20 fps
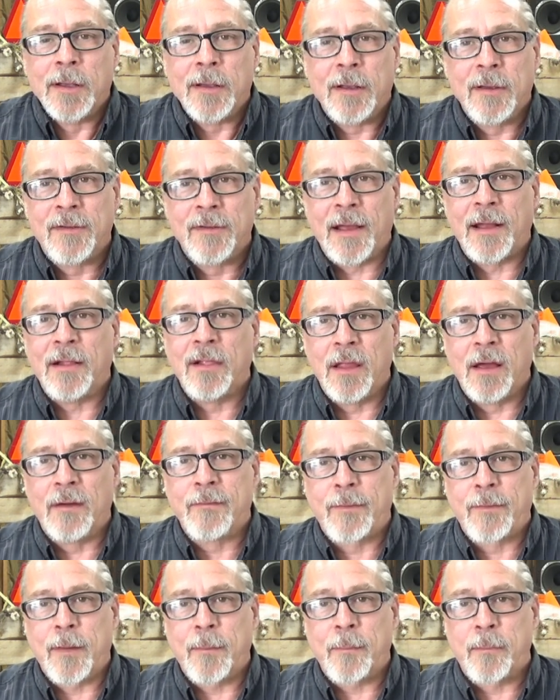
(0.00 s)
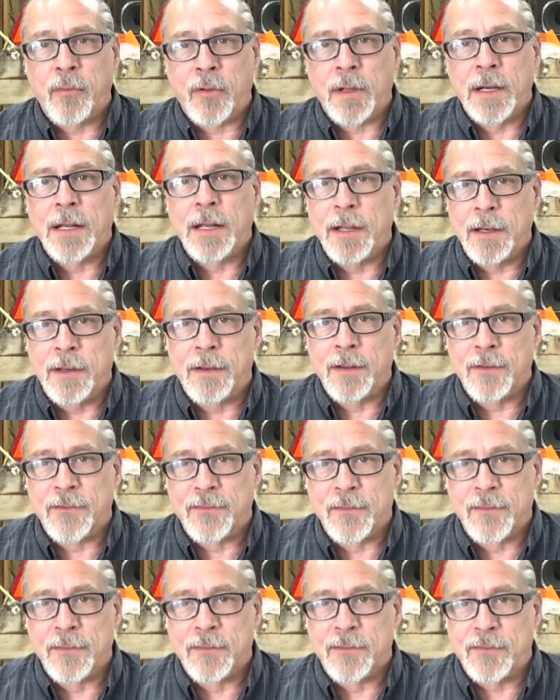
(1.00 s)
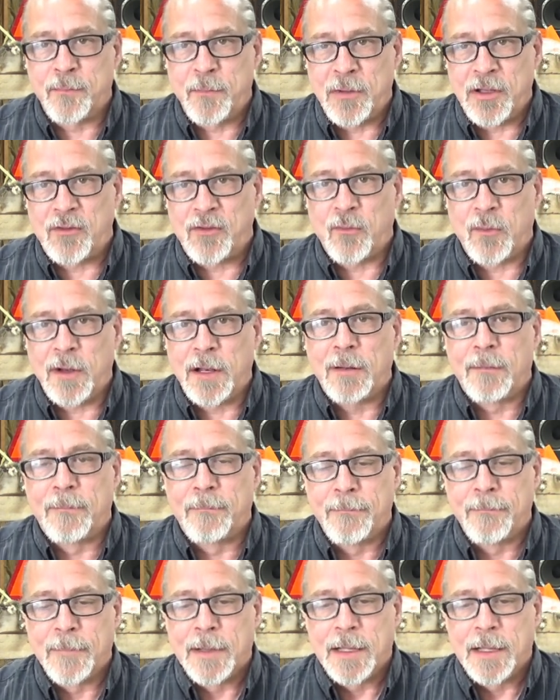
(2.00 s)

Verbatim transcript: because I left plenty of distance between them.